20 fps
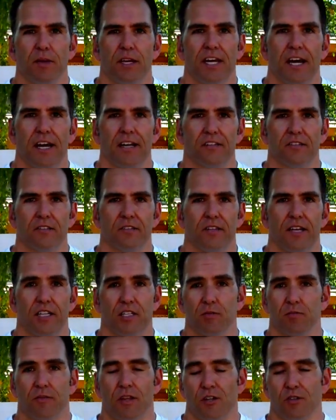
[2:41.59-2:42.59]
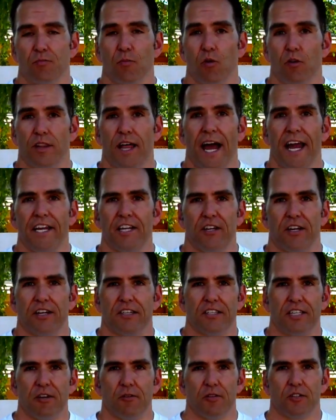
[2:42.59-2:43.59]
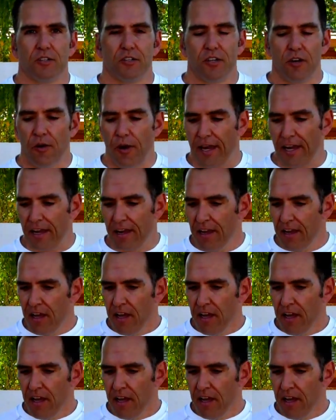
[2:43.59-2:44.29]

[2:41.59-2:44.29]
because there's more light and you can see what you're doing.